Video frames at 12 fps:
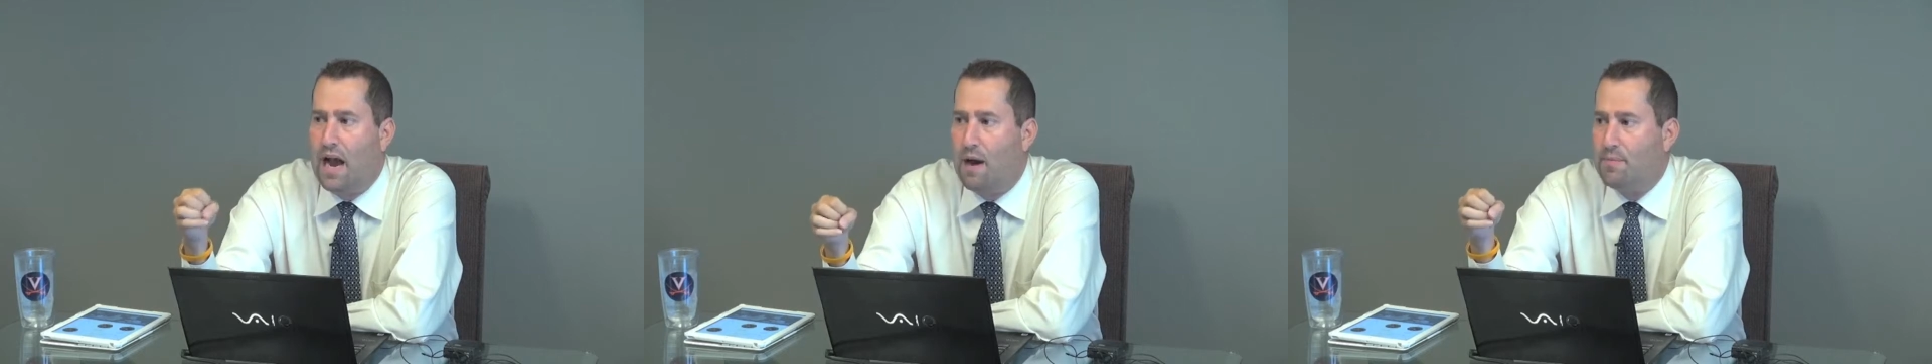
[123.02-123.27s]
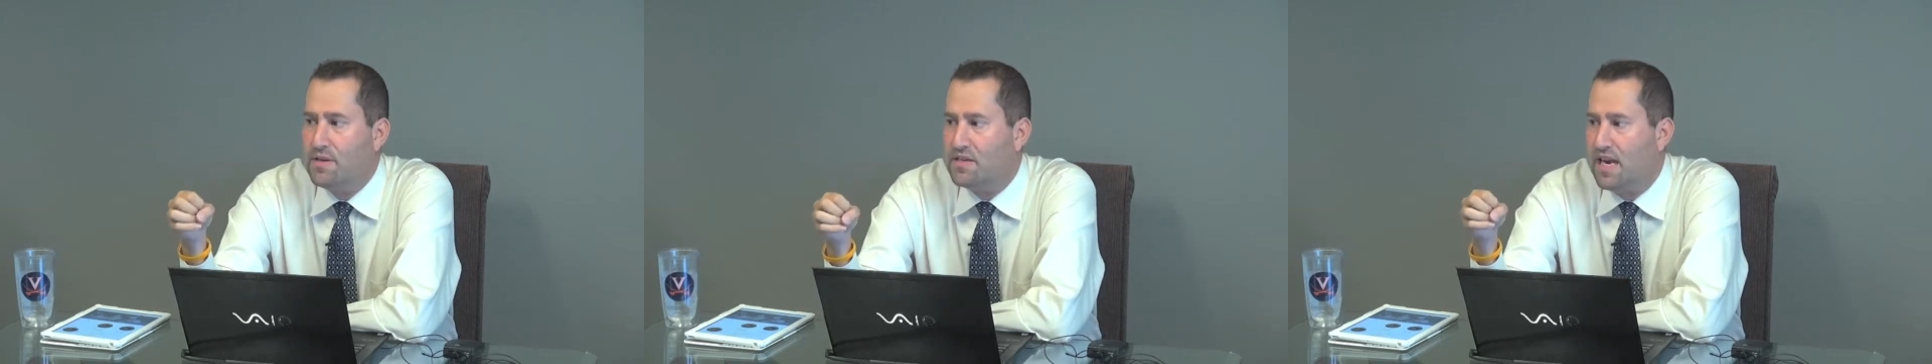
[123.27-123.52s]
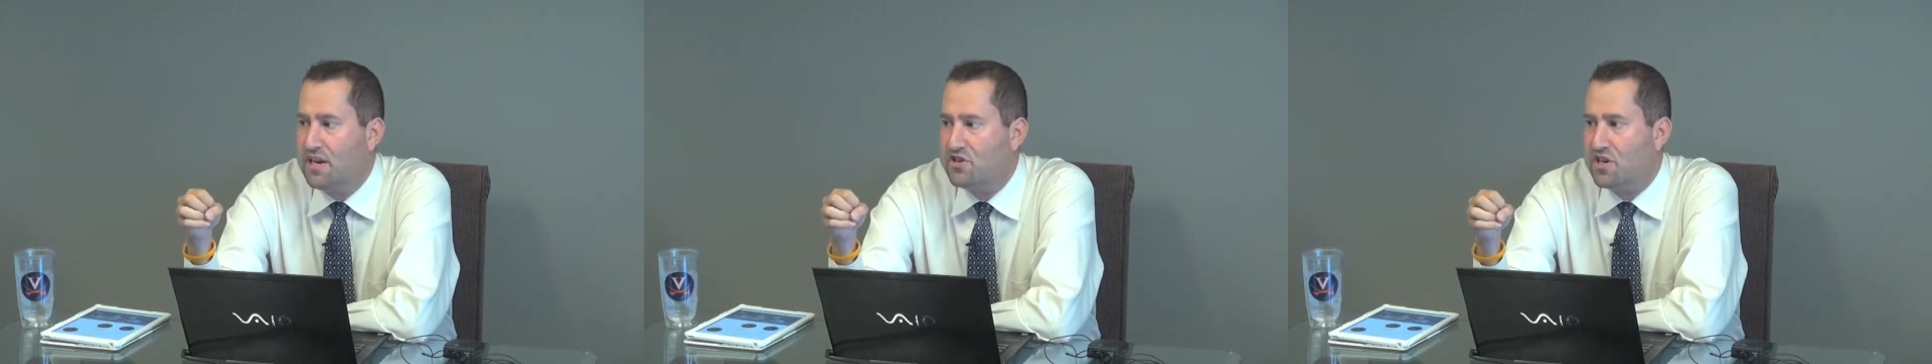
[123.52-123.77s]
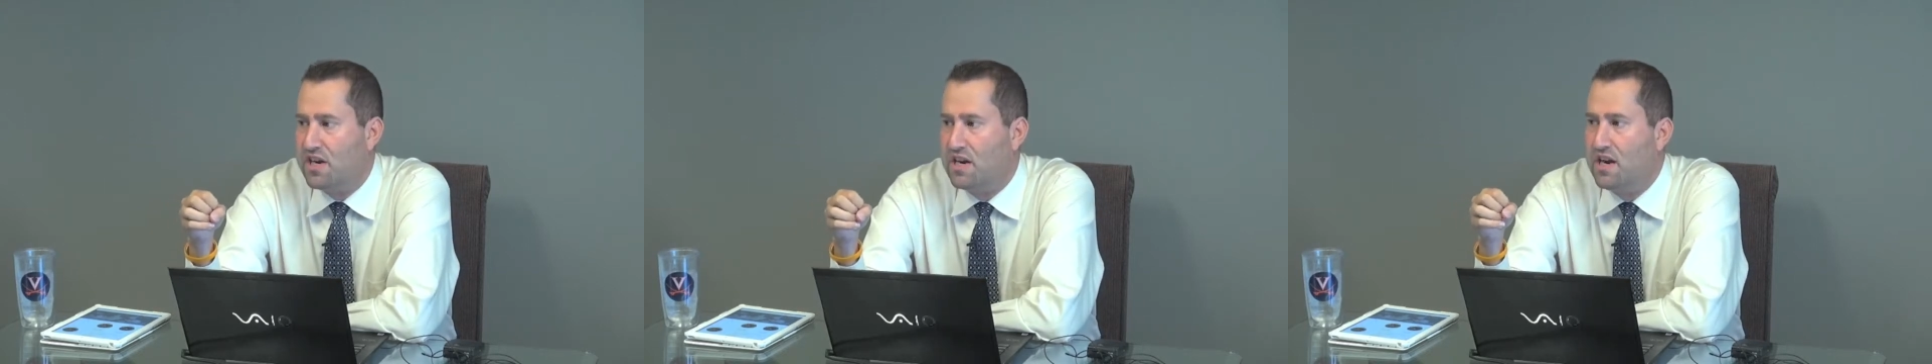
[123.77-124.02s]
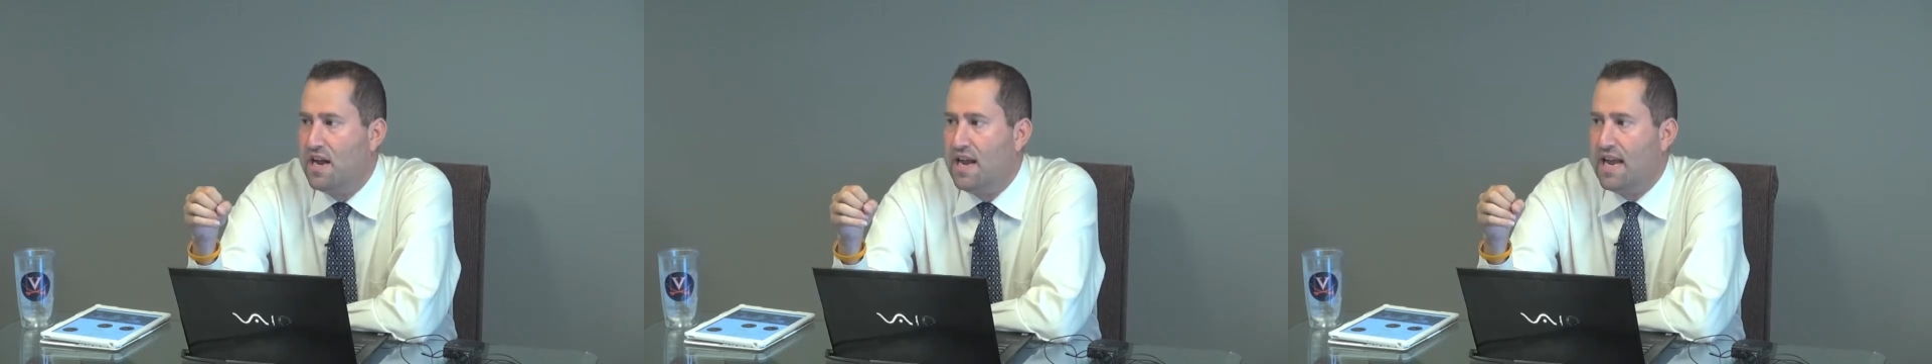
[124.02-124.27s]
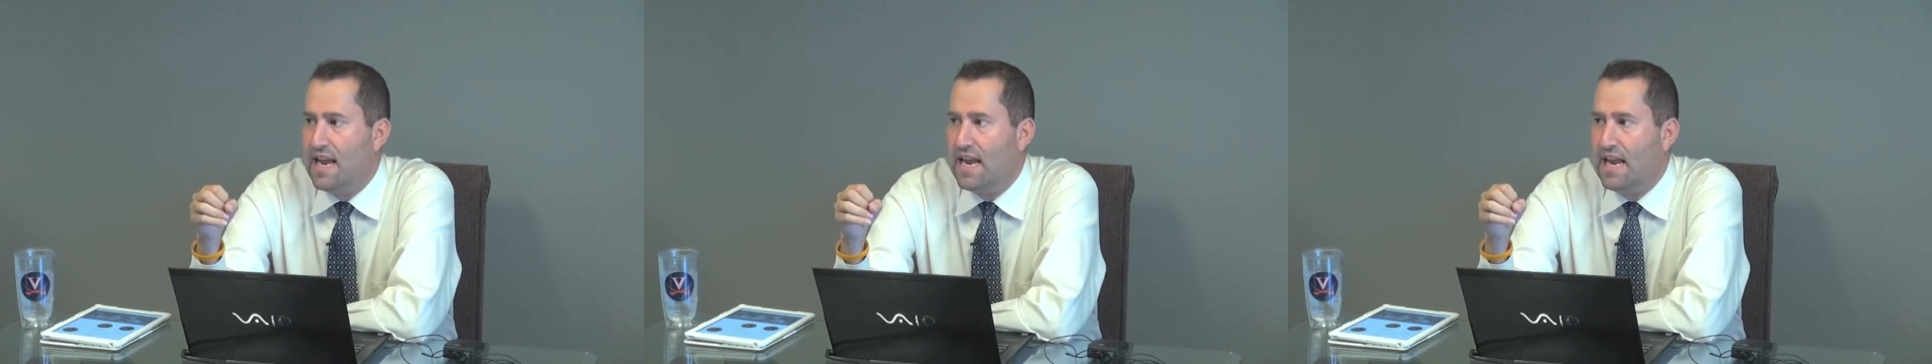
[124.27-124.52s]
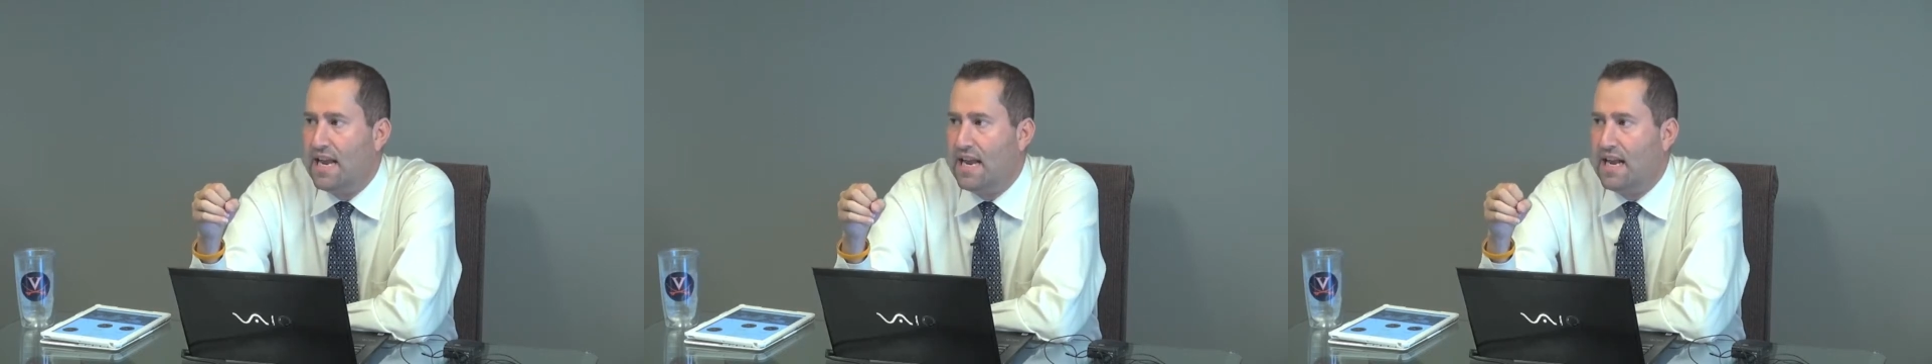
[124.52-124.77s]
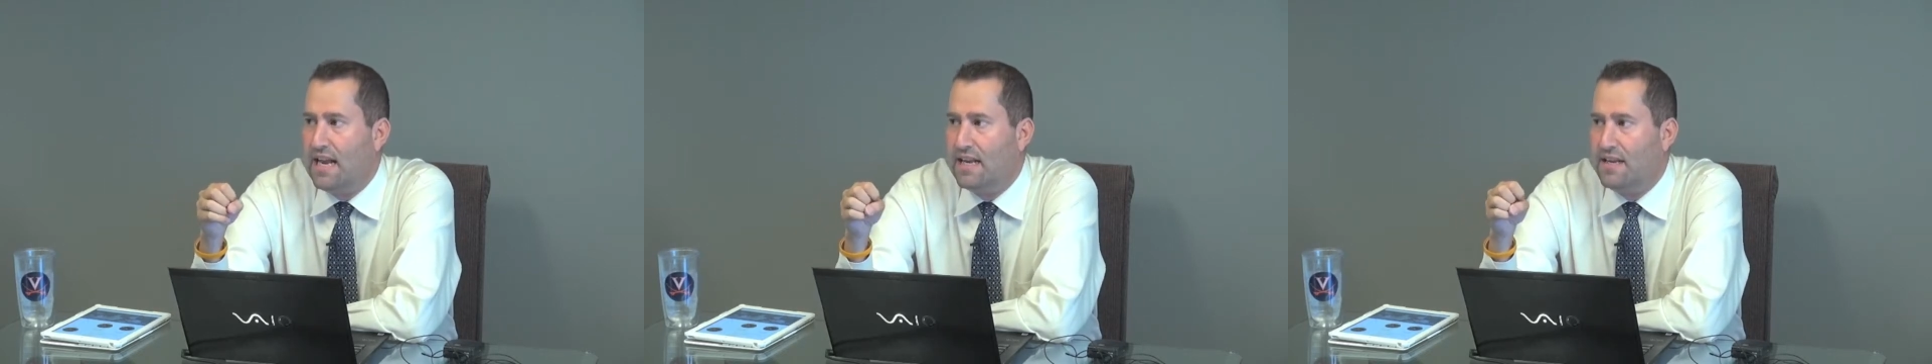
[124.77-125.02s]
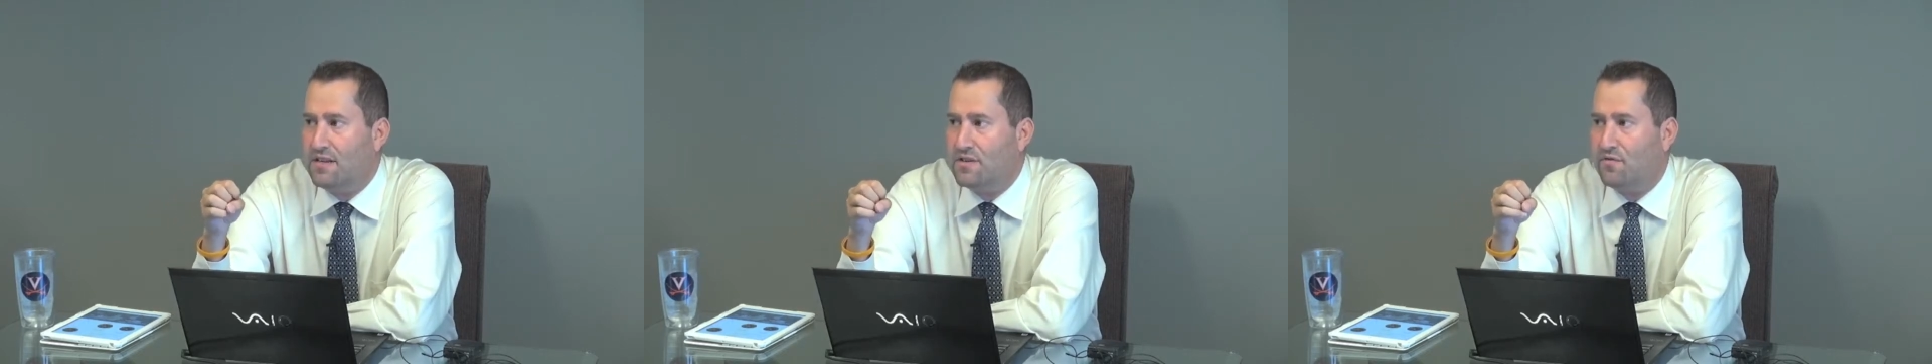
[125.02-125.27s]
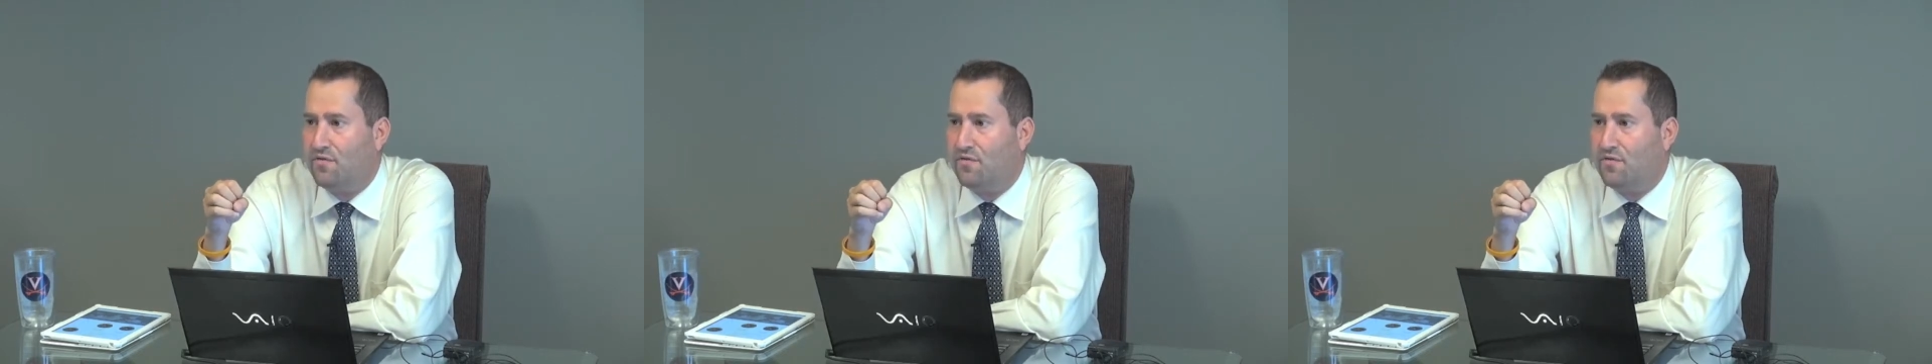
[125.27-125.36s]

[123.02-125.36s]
compensation is